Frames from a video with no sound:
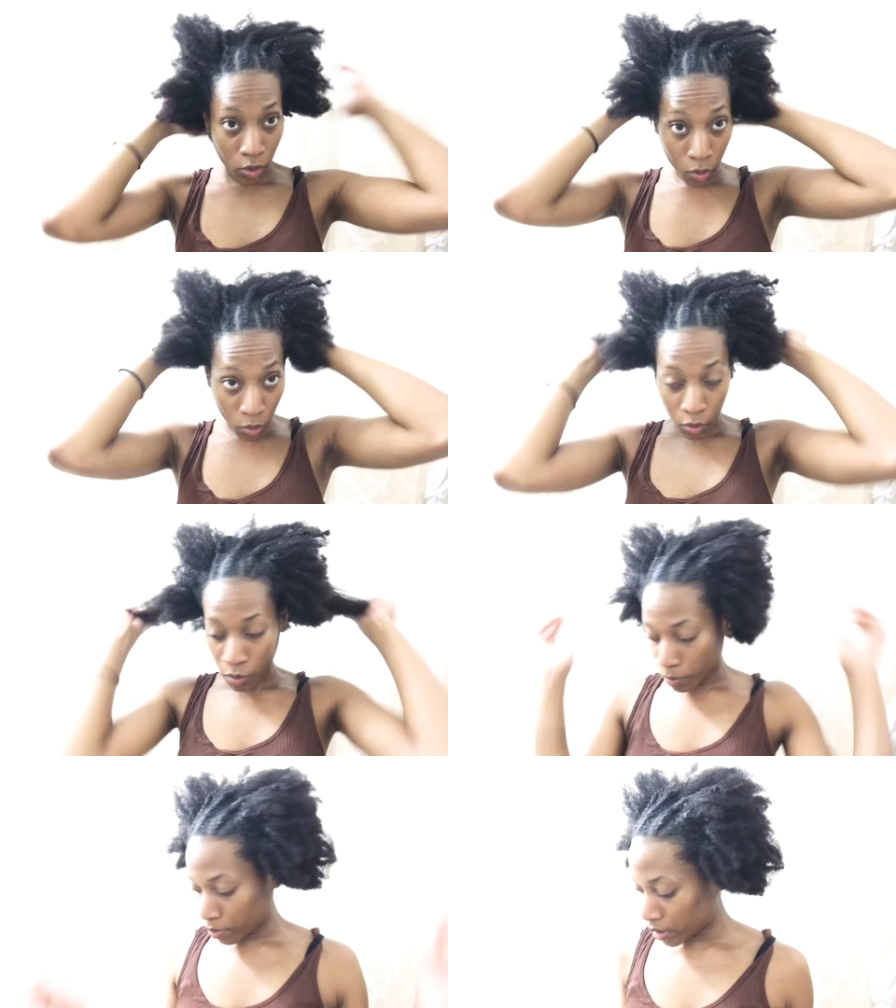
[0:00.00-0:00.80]

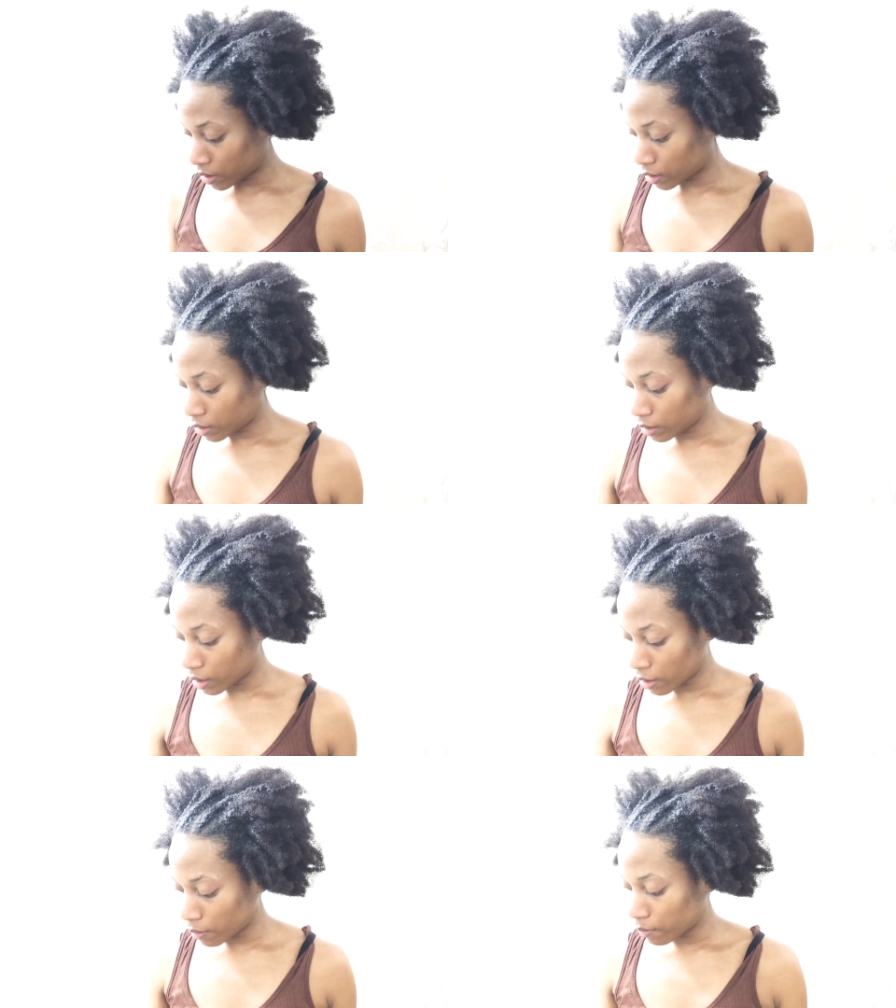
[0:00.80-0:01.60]
to put
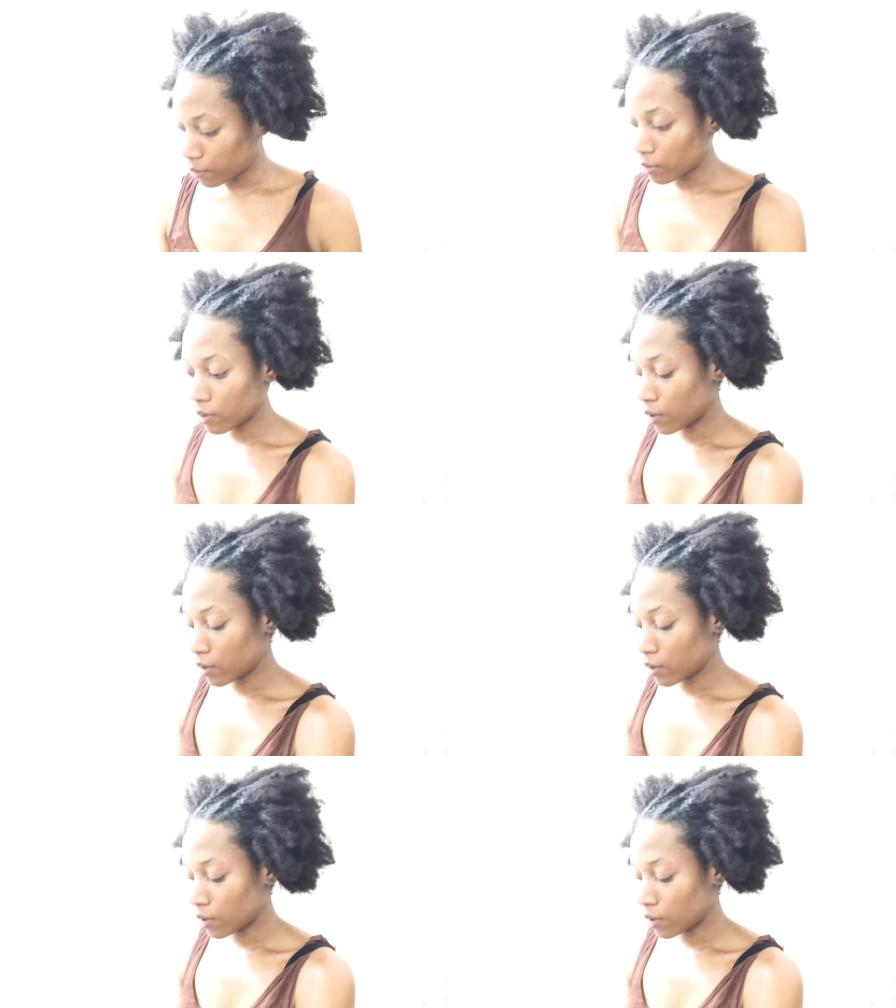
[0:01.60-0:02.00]
some